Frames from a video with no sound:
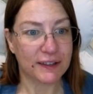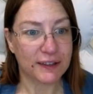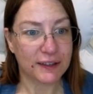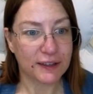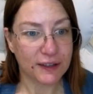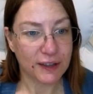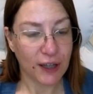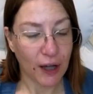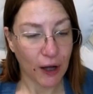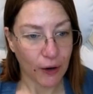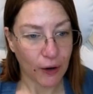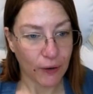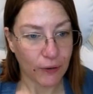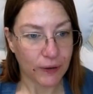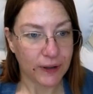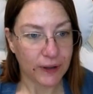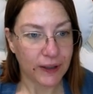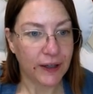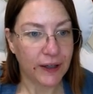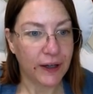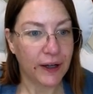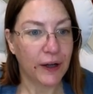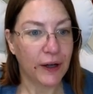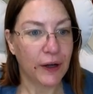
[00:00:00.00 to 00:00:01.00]
So
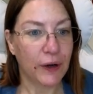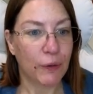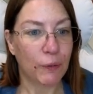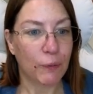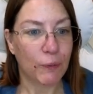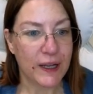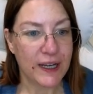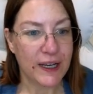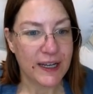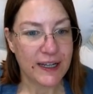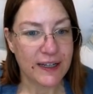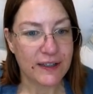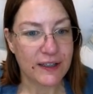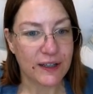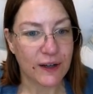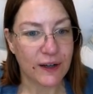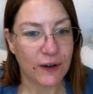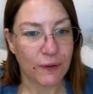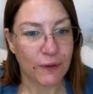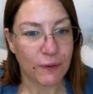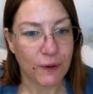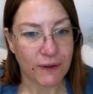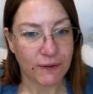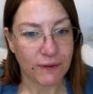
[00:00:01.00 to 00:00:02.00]
we need to go to
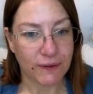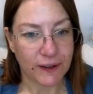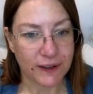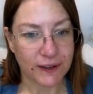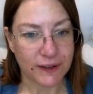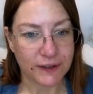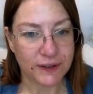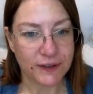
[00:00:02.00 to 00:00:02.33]
workflows,